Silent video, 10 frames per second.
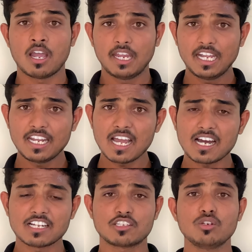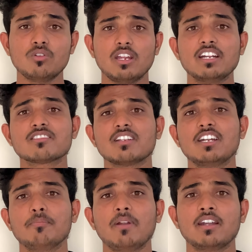India achieved its
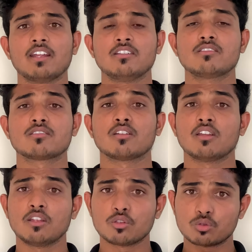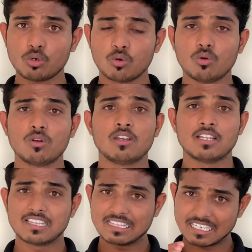independence through
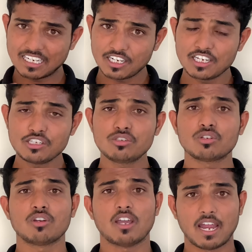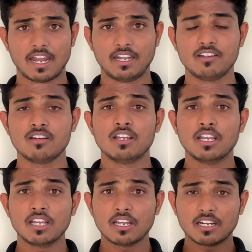courage and
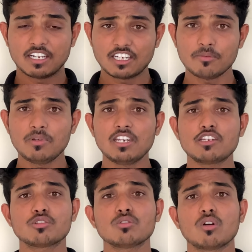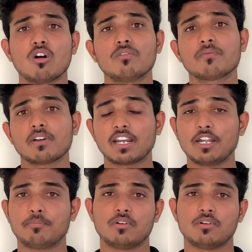determination of great